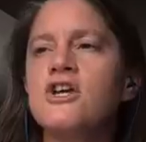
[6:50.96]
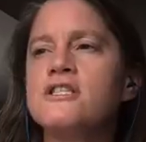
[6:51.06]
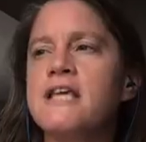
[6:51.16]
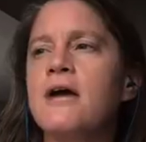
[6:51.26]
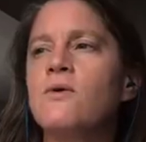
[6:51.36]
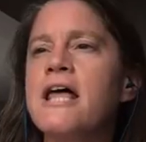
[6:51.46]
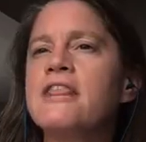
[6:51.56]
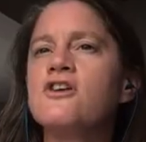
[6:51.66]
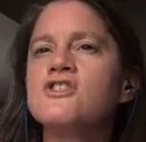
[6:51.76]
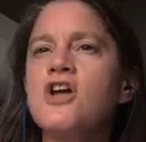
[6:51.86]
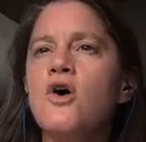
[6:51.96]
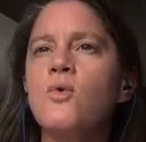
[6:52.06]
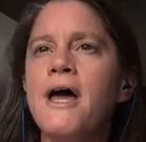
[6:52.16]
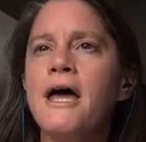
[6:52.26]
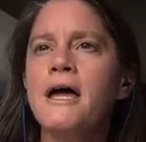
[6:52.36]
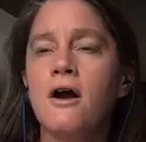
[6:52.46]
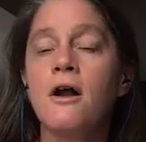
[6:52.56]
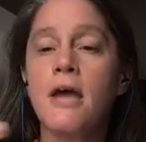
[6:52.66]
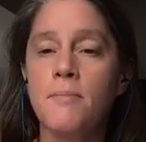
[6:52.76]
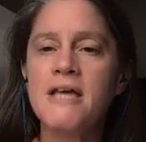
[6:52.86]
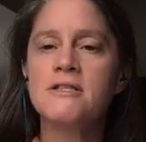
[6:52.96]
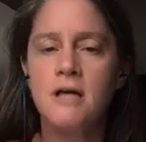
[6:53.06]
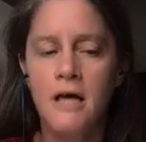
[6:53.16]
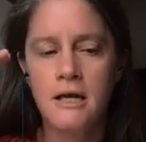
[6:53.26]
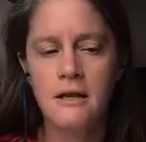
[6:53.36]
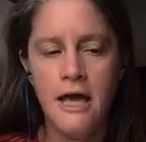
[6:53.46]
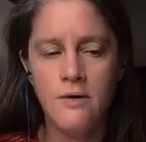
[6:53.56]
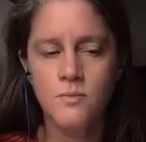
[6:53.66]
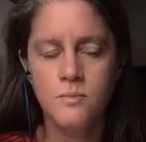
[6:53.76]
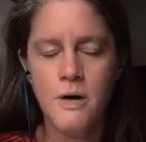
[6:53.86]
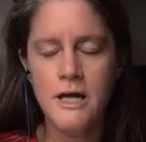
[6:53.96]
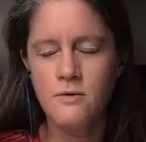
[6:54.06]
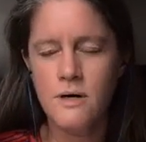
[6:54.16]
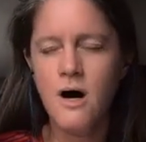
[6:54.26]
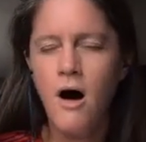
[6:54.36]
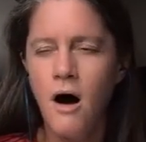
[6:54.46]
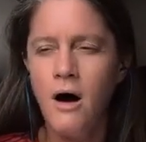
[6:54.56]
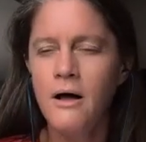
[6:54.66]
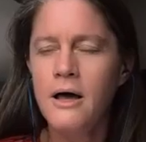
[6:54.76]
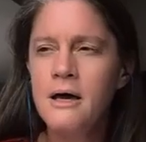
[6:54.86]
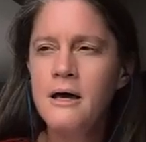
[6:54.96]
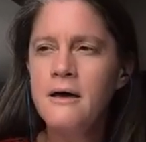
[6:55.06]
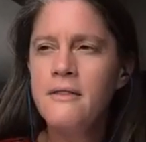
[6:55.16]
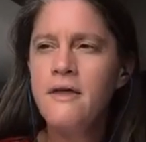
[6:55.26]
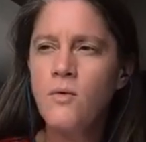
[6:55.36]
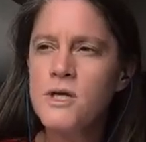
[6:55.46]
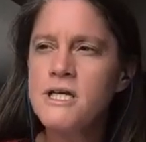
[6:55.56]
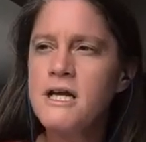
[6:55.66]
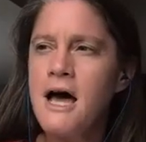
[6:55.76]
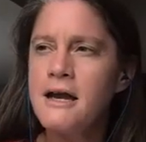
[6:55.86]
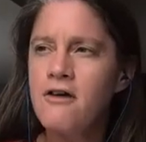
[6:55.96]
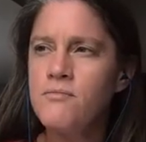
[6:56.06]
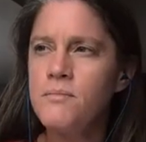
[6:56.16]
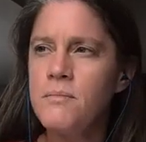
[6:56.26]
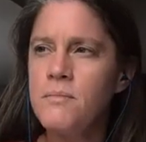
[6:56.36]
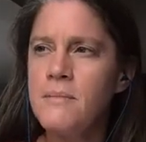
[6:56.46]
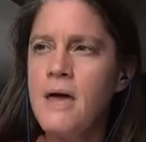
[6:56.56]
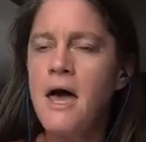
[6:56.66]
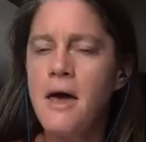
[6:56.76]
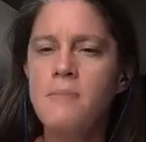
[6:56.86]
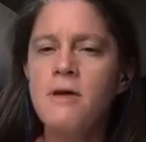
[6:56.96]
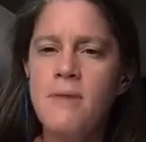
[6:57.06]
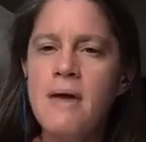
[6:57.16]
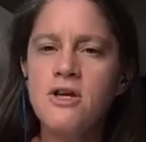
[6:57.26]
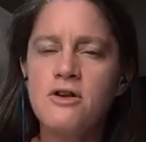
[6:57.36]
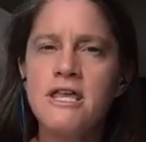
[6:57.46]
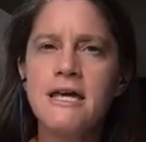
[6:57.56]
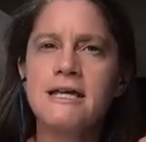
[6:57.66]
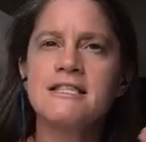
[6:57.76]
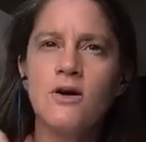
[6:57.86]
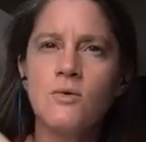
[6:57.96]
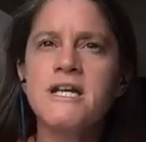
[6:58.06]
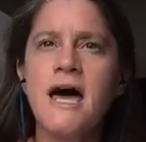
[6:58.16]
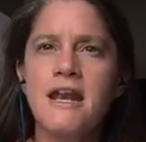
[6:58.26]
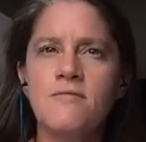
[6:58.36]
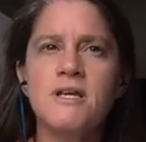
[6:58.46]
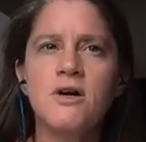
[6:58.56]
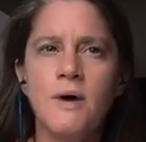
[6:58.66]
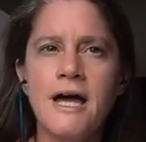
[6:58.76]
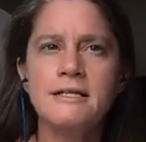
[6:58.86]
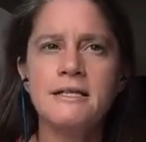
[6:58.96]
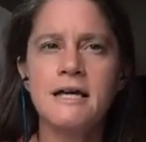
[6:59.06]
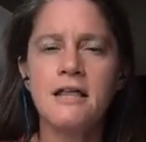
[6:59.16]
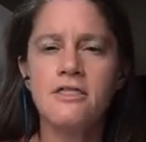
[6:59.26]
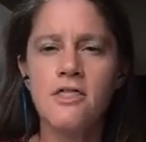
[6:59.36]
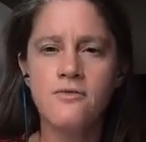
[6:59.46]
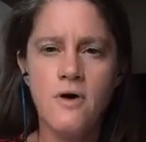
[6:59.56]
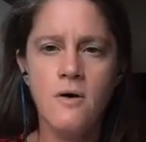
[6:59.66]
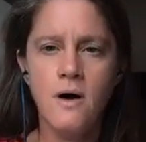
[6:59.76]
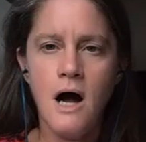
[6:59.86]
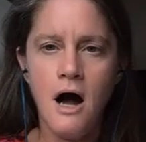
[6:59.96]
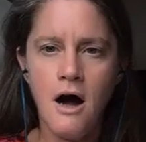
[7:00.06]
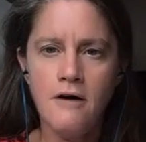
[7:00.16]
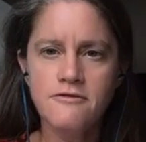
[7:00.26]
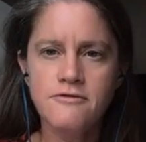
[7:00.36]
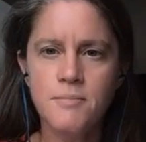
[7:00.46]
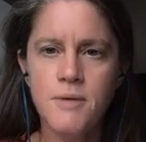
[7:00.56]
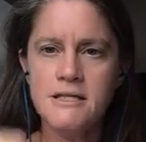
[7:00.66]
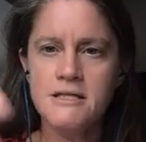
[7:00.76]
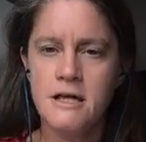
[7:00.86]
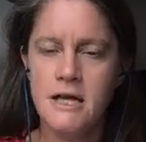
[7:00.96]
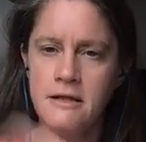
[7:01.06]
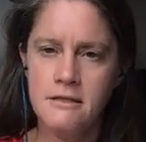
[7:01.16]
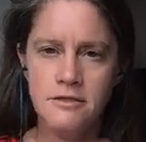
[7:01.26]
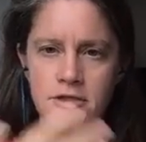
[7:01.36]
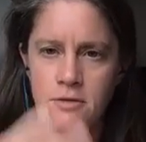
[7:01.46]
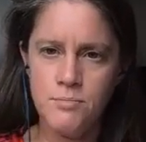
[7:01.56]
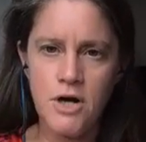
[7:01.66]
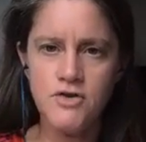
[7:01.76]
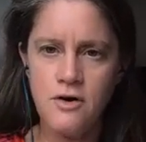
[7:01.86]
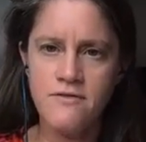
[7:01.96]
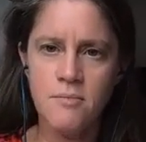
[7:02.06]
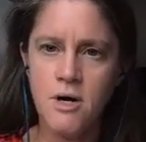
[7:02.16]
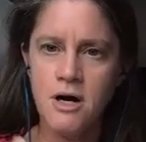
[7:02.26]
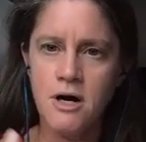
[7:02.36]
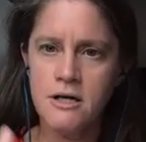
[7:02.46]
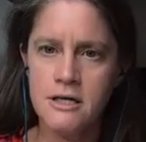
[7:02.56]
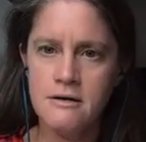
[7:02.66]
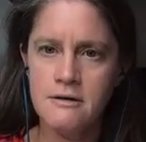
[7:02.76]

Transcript: So you're saying, well, like, there's no way, or like, based on like what you recall, there would not have. I mean, maybe you're thinking is there would not have been a way to get the throw off based on the pressure of the mark.